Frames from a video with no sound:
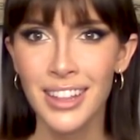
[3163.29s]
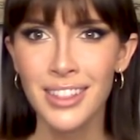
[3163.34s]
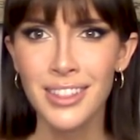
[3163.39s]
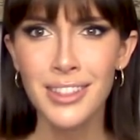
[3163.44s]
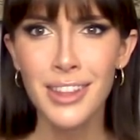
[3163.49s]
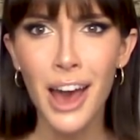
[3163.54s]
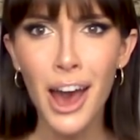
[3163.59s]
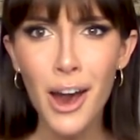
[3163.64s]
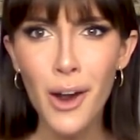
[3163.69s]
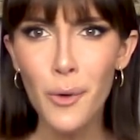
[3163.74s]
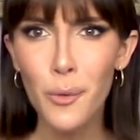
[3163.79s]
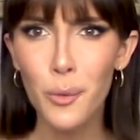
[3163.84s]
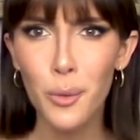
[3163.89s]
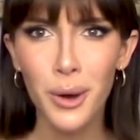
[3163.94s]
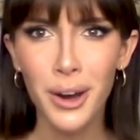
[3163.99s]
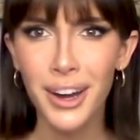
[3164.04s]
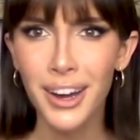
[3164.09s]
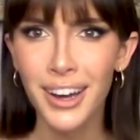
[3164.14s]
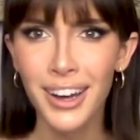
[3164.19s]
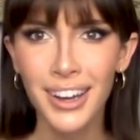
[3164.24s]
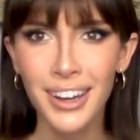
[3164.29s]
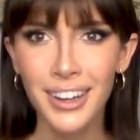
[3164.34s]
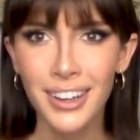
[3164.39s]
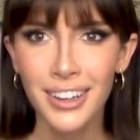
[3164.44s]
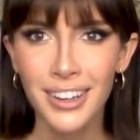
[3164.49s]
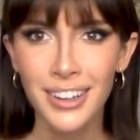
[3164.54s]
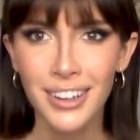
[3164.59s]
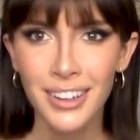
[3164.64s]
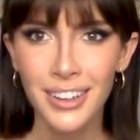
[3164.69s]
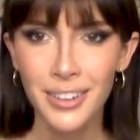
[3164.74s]
no,
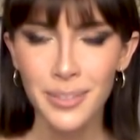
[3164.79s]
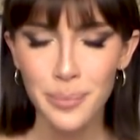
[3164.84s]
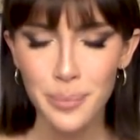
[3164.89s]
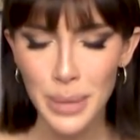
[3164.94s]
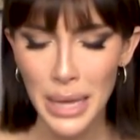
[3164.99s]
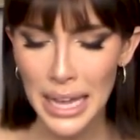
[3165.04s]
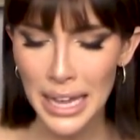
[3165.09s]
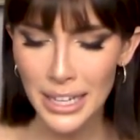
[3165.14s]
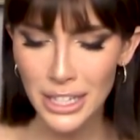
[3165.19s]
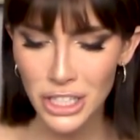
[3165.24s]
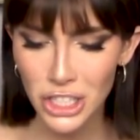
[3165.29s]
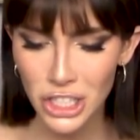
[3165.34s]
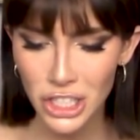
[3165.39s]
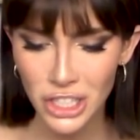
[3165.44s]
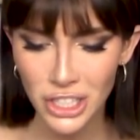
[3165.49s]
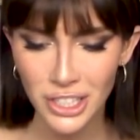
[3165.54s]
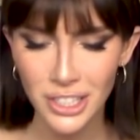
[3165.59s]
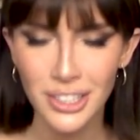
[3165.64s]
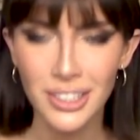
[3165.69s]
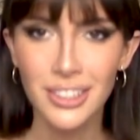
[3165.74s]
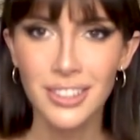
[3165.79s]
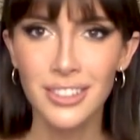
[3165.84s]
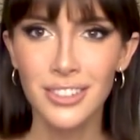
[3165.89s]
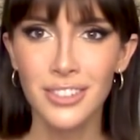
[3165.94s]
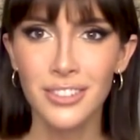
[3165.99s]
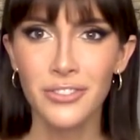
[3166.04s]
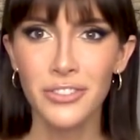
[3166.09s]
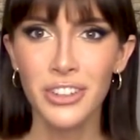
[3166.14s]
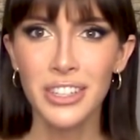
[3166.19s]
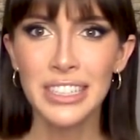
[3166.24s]
bitch,
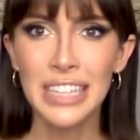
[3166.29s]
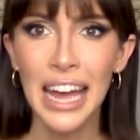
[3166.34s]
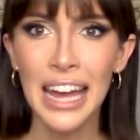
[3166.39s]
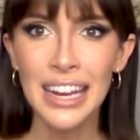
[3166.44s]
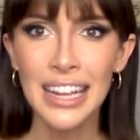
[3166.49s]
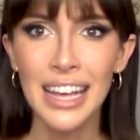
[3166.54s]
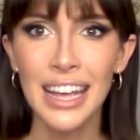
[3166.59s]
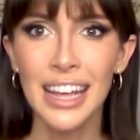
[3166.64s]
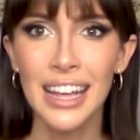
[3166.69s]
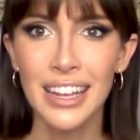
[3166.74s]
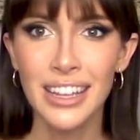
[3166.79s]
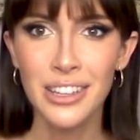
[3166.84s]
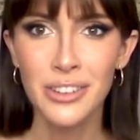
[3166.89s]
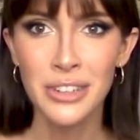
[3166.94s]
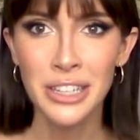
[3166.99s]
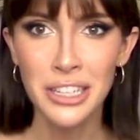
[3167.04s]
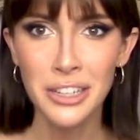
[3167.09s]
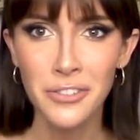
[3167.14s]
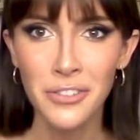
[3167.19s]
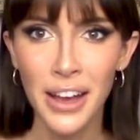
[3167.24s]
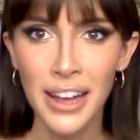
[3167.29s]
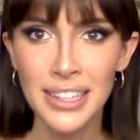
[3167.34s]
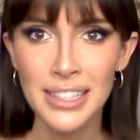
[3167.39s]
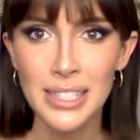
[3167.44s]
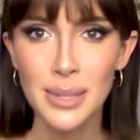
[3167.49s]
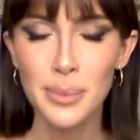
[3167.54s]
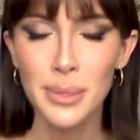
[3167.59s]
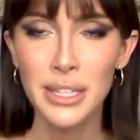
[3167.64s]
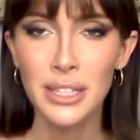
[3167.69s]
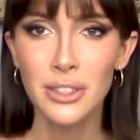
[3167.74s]
forget it. You need to find
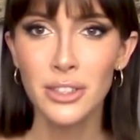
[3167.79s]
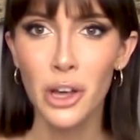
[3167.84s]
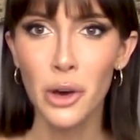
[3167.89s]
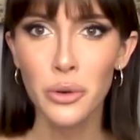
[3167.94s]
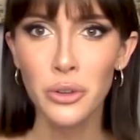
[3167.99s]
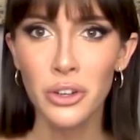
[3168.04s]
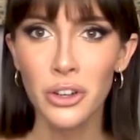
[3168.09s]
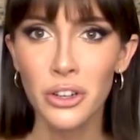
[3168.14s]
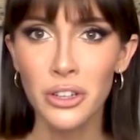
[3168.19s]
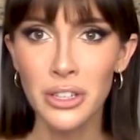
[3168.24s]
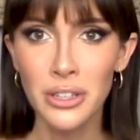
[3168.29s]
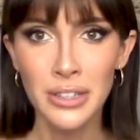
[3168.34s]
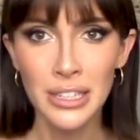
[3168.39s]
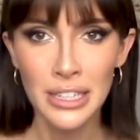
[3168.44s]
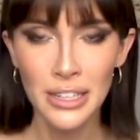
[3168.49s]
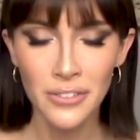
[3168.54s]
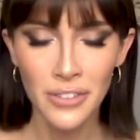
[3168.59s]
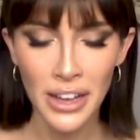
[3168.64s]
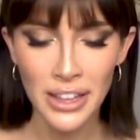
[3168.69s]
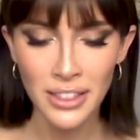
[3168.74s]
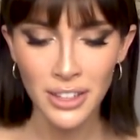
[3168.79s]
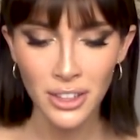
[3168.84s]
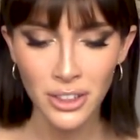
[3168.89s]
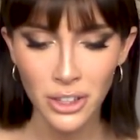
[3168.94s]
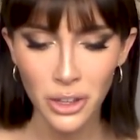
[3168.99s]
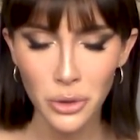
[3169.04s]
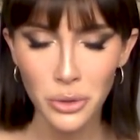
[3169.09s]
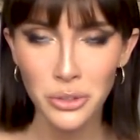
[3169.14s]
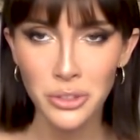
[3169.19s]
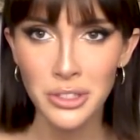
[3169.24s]
somebody local. You need to find the
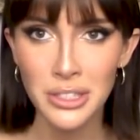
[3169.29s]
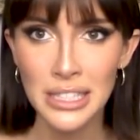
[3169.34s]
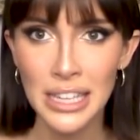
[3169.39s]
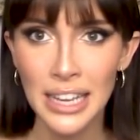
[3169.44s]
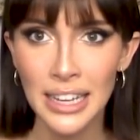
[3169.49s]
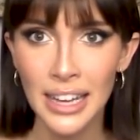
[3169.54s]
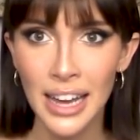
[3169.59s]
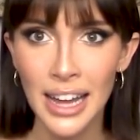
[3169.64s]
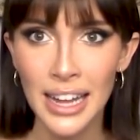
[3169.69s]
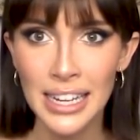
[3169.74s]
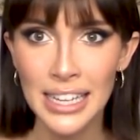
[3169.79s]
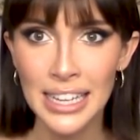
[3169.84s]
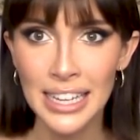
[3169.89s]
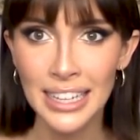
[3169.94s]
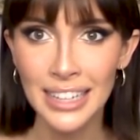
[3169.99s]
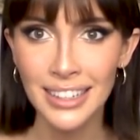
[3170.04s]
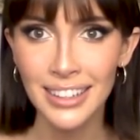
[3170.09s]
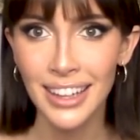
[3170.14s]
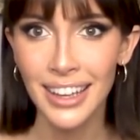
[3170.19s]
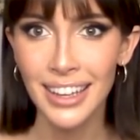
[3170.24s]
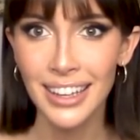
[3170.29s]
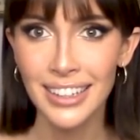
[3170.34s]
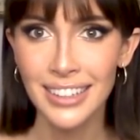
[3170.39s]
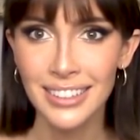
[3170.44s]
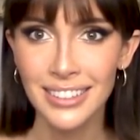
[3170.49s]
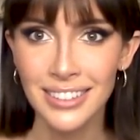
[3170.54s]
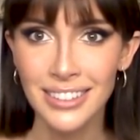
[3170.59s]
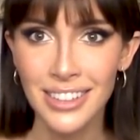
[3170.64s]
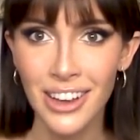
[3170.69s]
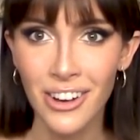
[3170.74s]
local dick, honey. Like,
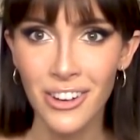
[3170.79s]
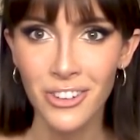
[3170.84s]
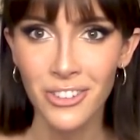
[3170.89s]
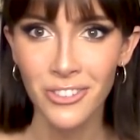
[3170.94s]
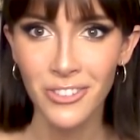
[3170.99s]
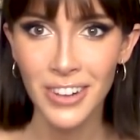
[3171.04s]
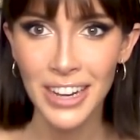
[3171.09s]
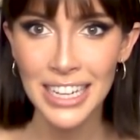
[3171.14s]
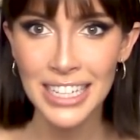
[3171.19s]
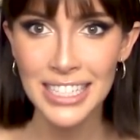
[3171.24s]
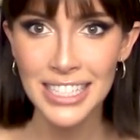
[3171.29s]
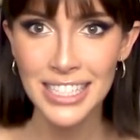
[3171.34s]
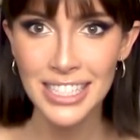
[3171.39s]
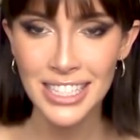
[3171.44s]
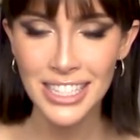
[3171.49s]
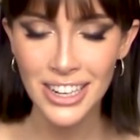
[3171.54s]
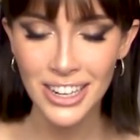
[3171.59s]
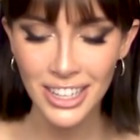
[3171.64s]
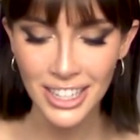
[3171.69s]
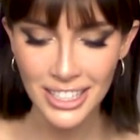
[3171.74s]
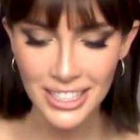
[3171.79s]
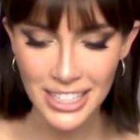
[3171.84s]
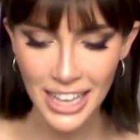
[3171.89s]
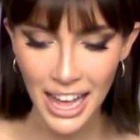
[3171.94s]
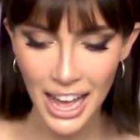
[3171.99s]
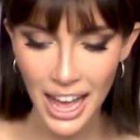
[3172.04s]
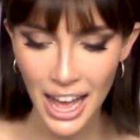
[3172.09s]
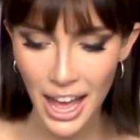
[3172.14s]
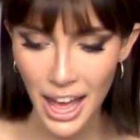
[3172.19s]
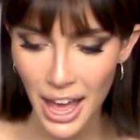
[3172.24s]
don't waste your
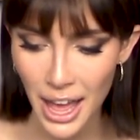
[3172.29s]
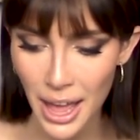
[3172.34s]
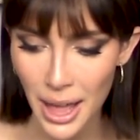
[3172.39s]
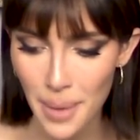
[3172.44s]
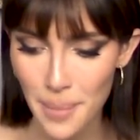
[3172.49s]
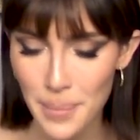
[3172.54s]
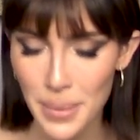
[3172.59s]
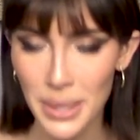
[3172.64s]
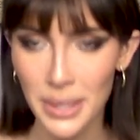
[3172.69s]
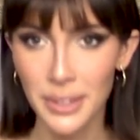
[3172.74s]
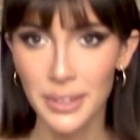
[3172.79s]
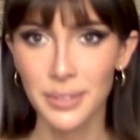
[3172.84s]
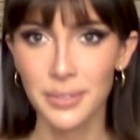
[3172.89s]
time.